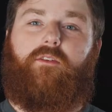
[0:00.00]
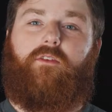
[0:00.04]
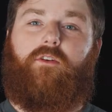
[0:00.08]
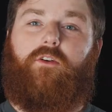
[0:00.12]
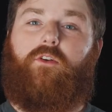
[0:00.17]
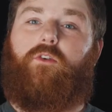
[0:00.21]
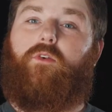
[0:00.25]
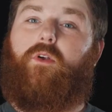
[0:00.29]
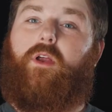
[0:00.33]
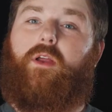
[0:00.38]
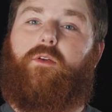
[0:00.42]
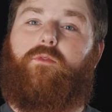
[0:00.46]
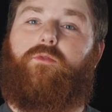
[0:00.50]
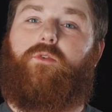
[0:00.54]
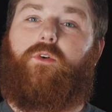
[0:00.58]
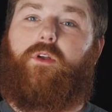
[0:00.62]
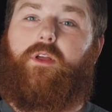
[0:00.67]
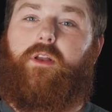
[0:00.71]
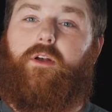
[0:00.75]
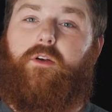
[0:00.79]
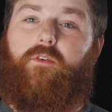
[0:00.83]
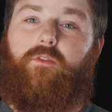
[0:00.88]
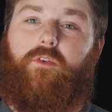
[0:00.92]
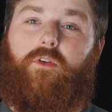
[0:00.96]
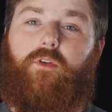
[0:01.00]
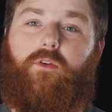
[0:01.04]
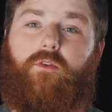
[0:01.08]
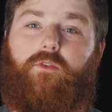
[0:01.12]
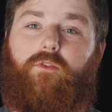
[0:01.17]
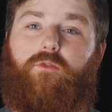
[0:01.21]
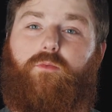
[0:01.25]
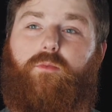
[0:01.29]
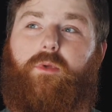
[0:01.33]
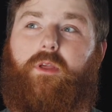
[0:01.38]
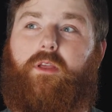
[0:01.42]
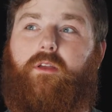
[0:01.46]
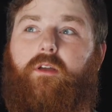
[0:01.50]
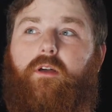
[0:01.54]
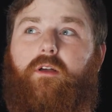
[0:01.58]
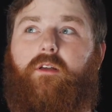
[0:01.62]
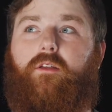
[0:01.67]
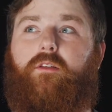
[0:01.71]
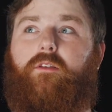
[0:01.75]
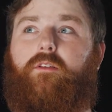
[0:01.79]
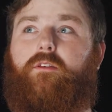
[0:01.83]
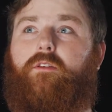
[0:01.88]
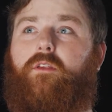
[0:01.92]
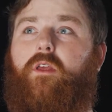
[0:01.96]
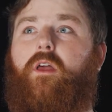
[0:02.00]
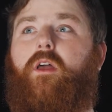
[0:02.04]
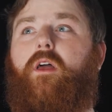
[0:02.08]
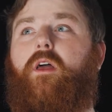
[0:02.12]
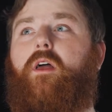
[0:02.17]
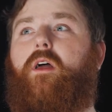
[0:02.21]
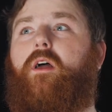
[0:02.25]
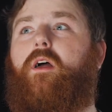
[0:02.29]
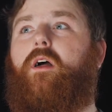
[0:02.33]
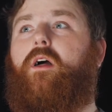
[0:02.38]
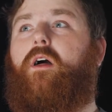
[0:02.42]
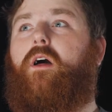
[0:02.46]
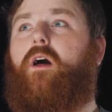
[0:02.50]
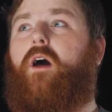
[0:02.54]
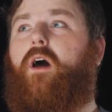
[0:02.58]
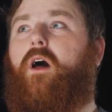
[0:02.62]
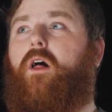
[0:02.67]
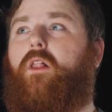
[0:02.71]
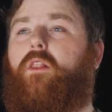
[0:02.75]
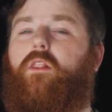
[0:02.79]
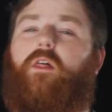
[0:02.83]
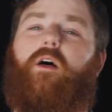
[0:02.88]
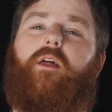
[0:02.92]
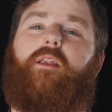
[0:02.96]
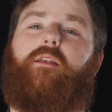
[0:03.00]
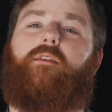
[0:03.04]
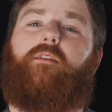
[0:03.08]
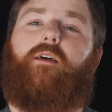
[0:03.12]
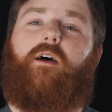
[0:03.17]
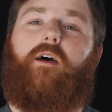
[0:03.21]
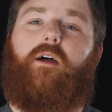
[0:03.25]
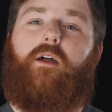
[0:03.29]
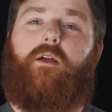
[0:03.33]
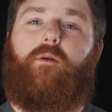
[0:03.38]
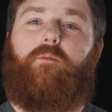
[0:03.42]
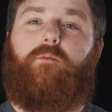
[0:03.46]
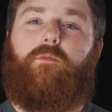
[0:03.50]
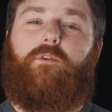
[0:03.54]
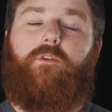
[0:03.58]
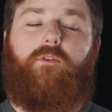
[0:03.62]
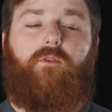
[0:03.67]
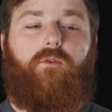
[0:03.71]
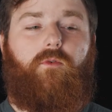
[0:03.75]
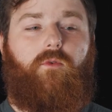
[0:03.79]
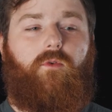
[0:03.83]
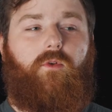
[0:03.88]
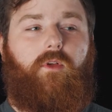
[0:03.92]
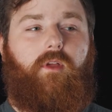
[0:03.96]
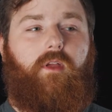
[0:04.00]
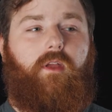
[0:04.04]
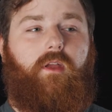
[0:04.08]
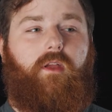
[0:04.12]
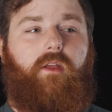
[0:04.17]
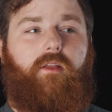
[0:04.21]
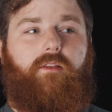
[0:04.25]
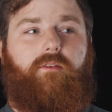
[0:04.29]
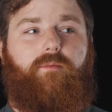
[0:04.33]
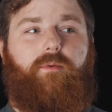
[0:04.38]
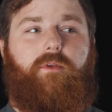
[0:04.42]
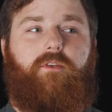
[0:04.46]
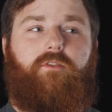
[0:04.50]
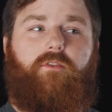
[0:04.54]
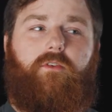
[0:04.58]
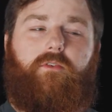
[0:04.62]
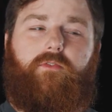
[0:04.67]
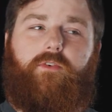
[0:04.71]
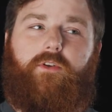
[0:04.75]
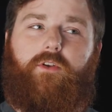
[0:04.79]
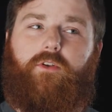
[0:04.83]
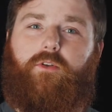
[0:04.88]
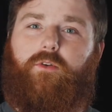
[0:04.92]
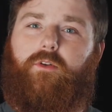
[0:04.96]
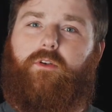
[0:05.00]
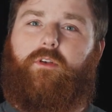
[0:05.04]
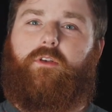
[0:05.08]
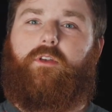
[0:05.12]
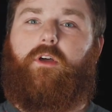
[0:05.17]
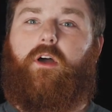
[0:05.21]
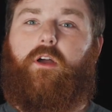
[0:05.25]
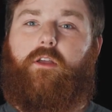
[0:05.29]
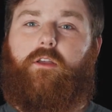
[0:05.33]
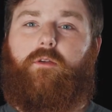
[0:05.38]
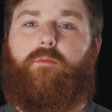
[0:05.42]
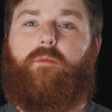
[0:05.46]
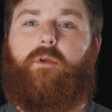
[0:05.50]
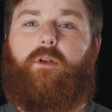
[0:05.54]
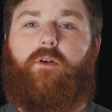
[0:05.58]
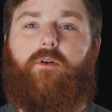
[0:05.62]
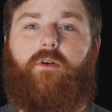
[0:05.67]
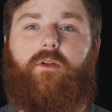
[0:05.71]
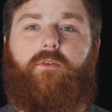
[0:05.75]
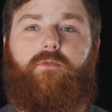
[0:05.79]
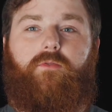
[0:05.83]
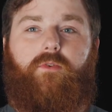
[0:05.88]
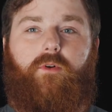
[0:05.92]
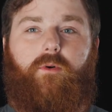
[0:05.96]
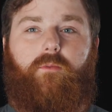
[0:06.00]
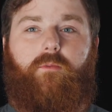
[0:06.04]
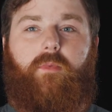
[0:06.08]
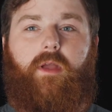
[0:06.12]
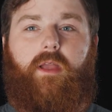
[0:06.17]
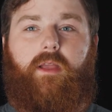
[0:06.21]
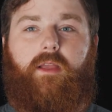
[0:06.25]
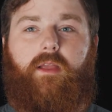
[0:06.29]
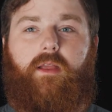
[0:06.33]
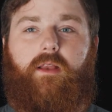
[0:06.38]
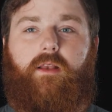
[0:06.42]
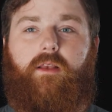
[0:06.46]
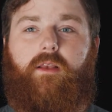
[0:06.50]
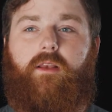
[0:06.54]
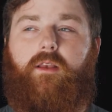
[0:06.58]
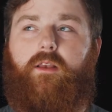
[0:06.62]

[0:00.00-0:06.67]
are great for interviews because a lot of times, especially if you're doing documentary filmmaking,